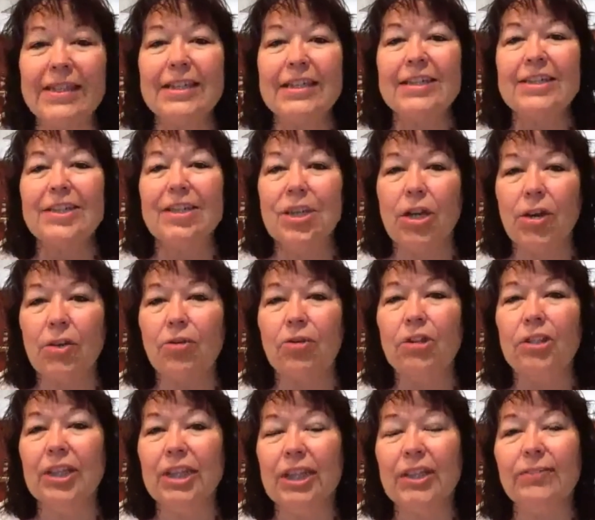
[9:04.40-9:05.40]

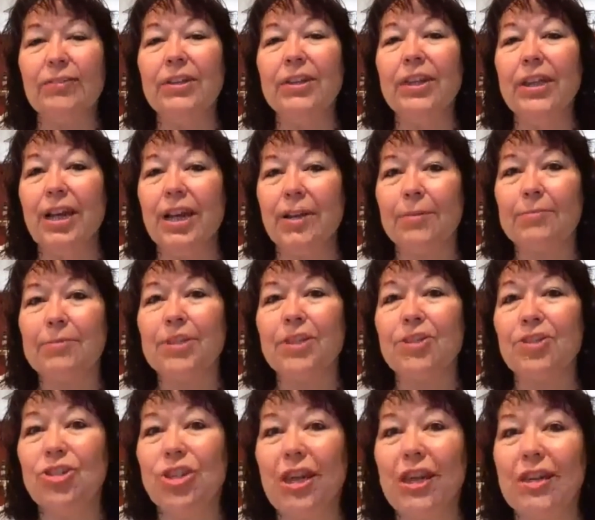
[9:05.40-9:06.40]
don't leave it up to
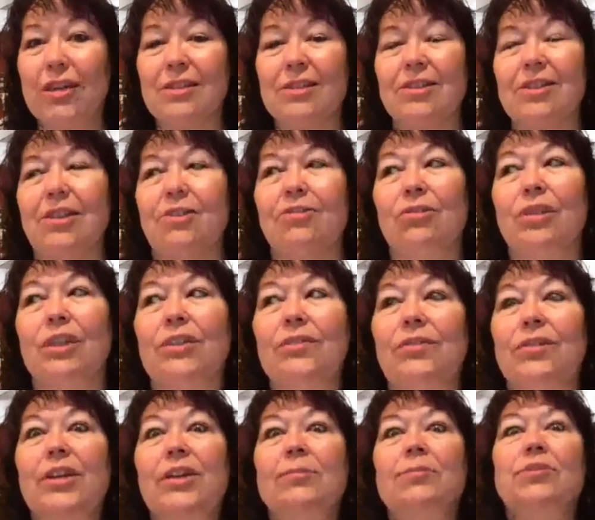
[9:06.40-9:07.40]
chance. Don't leave
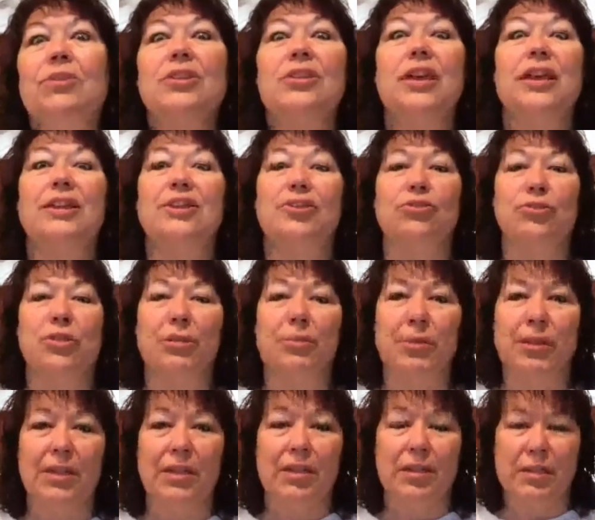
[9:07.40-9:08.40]
it up to that
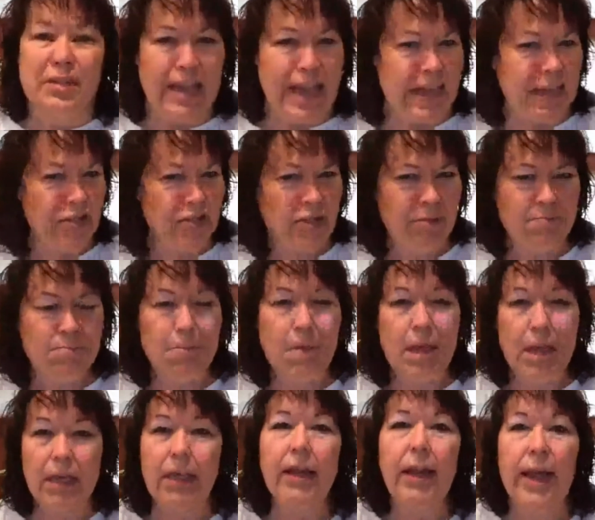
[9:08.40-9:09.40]
dreaminess. Actually,
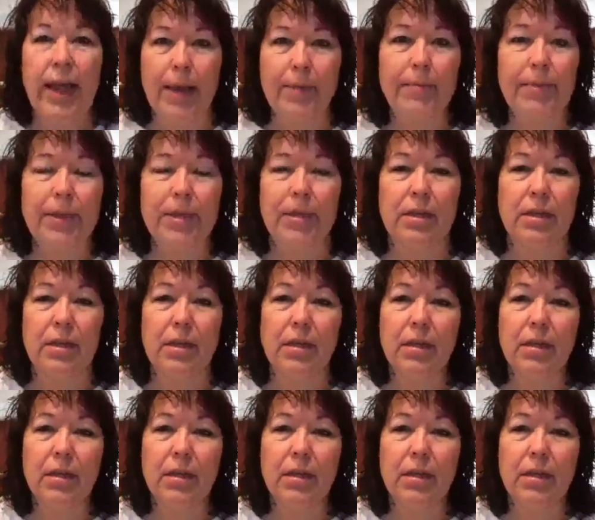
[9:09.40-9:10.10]
make it happen.